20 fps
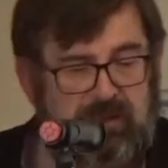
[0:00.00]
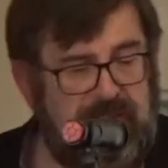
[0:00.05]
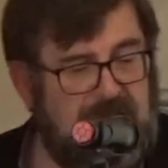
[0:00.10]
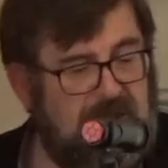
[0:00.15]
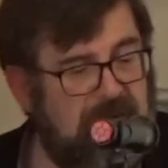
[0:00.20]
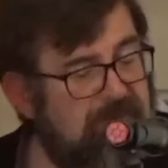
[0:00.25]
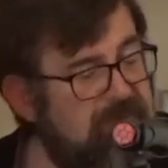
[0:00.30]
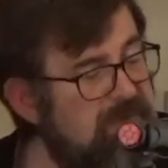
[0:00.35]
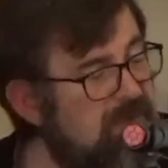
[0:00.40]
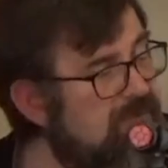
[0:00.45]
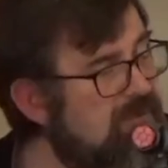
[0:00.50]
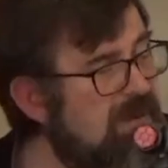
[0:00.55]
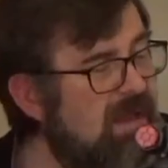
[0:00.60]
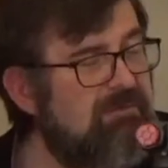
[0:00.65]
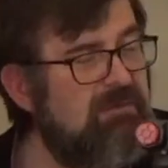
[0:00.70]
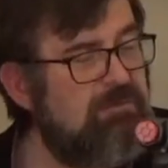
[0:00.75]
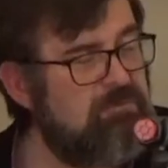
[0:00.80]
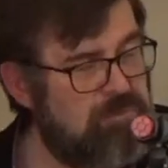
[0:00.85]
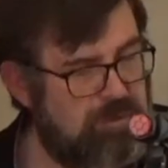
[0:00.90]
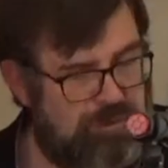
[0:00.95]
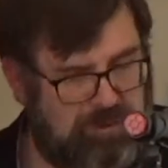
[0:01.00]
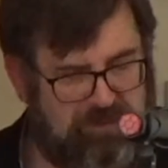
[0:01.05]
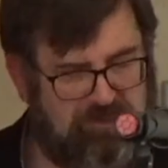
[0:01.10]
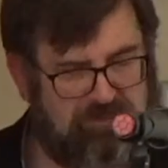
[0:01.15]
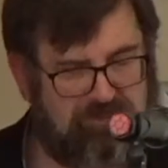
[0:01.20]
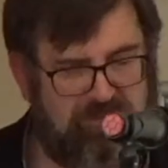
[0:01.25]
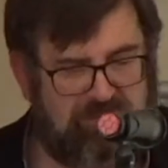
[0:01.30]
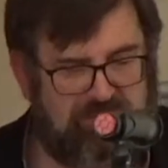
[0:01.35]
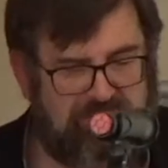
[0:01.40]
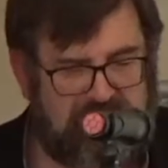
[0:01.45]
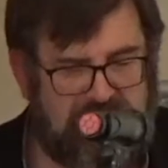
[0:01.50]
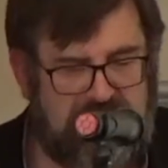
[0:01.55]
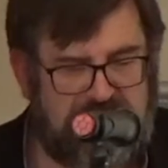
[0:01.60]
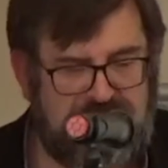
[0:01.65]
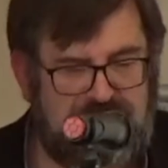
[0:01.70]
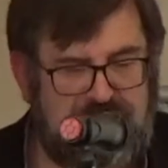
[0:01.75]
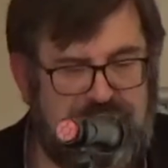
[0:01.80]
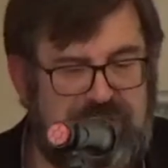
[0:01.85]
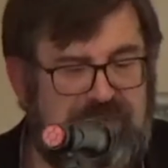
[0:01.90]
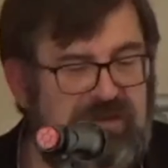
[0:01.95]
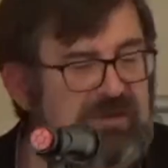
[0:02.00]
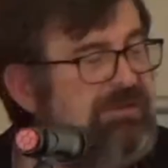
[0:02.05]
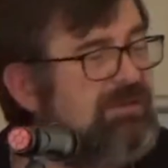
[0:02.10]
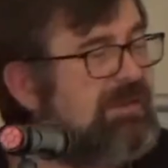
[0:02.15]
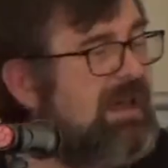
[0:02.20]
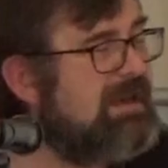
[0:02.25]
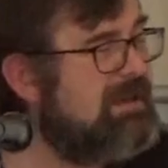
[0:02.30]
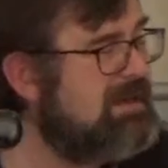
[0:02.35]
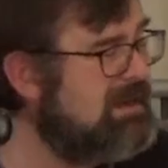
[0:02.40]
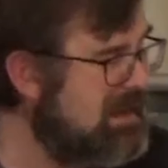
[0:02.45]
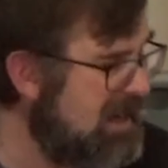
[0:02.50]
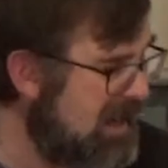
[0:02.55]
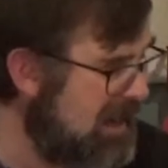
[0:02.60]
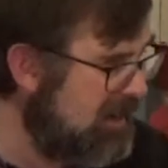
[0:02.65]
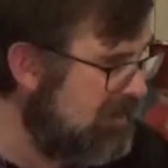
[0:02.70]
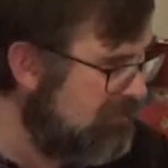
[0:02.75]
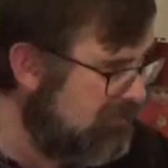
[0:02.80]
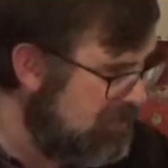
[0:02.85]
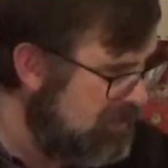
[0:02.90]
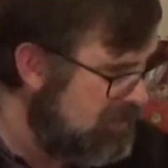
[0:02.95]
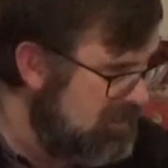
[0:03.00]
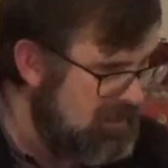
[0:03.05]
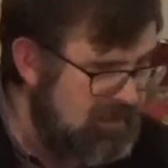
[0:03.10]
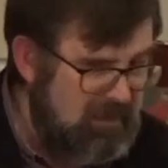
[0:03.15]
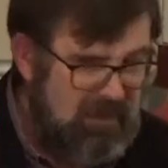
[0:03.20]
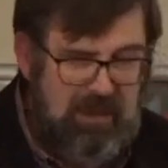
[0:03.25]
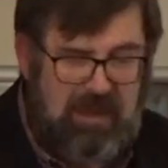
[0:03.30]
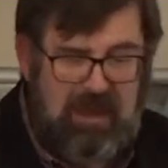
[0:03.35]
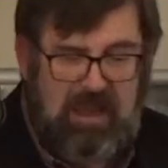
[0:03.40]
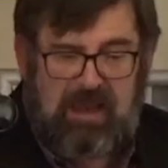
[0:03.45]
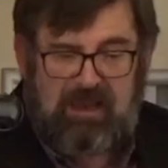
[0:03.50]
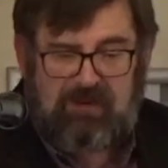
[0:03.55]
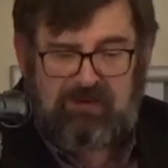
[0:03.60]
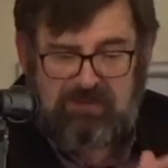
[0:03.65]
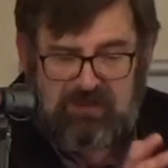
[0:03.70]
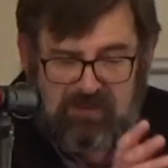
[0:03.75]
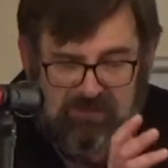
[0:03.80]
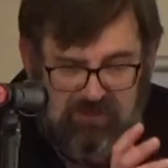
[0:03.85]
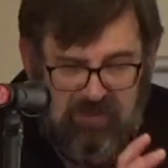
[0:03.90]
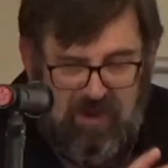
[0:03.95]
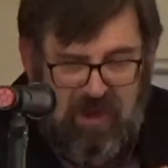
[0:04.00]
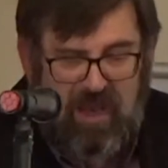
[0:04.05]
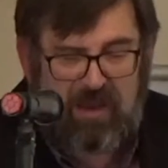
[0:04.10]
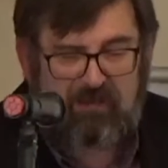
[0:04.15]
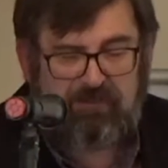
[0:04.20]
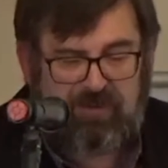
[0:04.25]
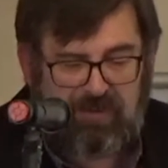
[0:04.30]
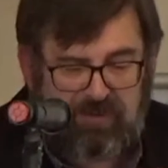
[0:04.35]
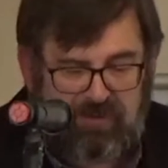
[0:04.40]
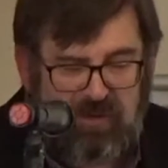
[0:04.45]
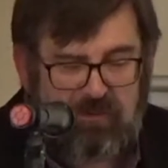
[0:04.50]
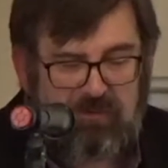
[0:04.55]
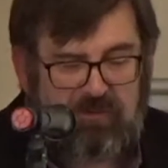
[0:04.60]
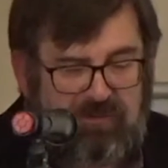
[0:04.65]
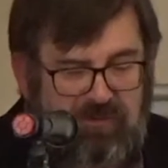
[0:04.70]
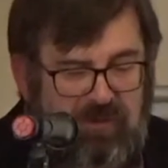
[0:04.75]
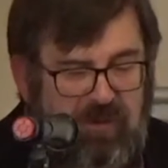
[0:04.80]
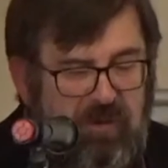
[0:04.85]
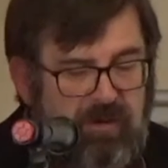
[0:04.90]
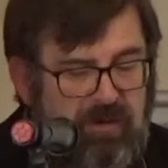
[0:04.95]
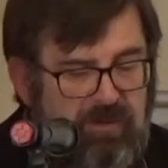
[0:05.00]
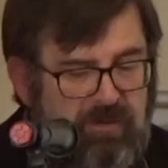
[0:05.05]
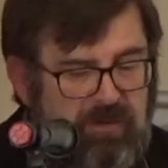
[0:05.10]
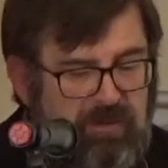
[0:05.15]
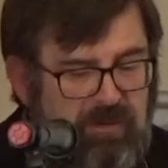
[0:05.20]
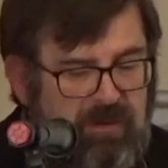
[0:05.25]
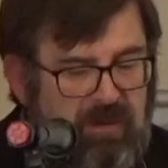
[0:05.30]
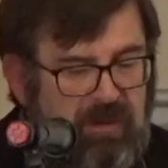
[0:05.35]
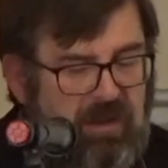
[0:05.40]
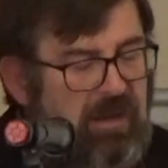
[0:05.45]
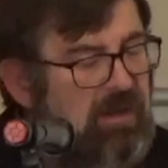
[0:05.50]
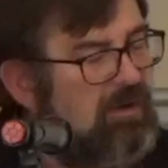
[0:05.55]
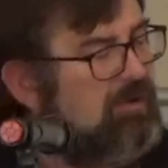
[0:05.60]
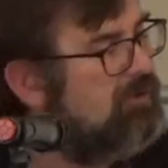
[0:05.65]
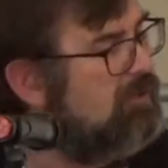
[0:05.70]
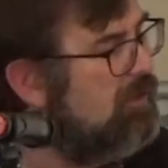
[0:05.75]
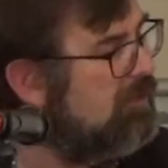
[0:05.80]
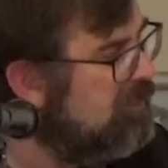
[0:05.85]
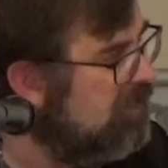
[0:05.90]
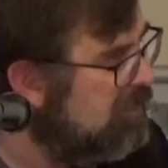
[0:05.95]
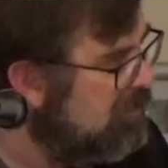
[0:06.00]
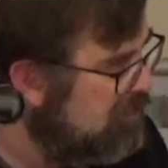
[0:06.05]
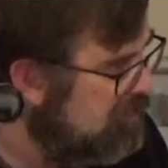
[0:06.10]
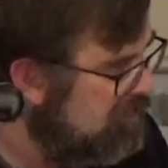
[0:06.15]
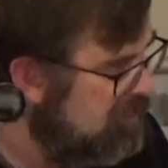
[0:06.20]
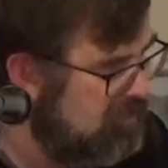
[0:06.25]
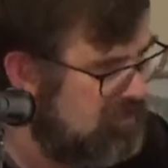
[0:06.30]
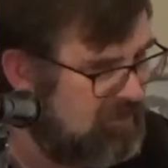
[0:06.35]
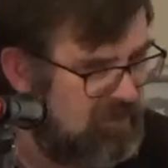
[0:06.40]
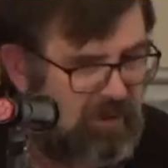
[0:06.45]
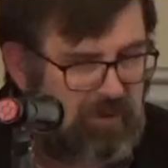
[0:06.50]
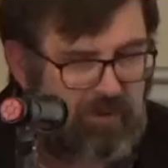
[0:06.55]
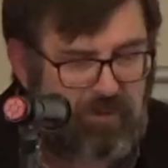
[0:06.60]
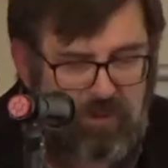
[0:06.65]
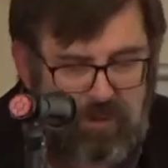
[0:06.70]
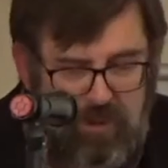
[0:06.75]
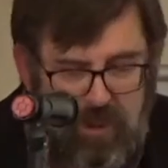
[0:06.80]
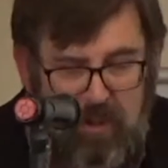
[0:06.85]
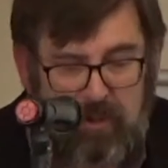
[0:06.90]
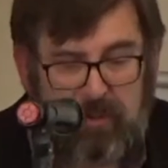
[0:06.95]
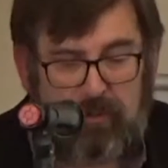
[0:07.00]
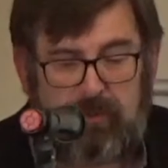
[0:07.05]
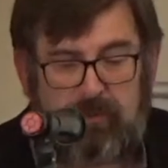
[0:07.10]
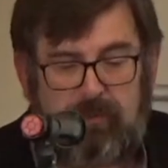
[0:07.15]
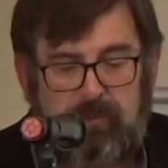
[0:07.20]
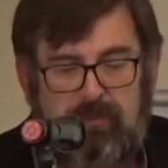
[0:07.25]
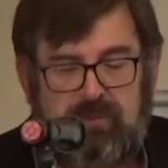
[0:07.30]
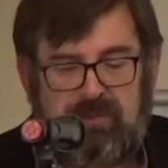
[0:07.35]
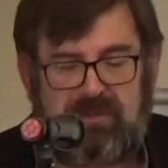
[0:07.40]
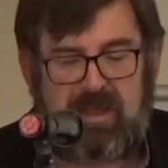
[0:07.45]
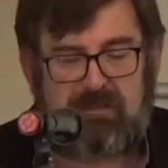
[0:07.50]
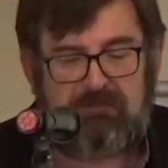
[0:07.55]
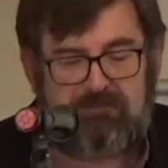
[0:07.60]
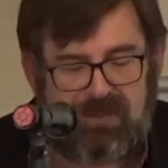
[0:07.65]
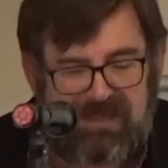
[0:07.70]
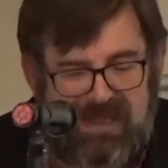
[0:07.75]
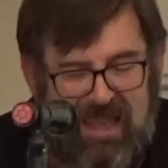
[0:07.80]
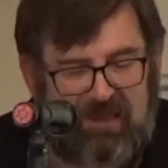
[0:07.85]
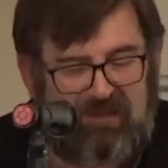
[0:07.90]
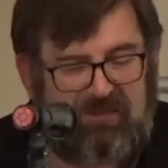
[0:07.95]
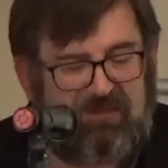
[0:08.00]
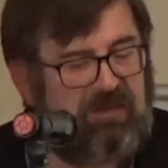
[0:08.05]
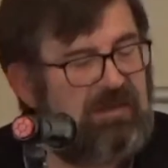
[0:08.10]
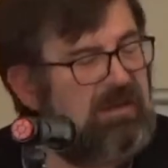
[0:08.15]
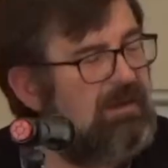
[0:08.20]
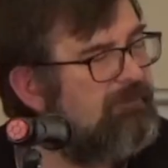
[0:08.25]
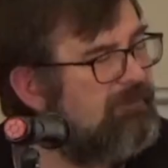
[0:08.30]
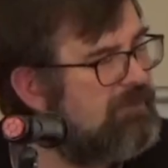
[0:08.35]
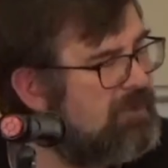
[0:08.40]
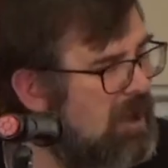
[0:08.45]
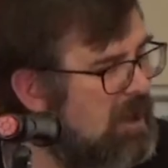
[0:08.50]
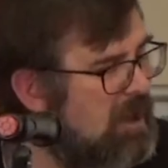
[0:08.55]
Now, if you've never put your trust in Jesus, then now is the time to do so that you can know the blessing of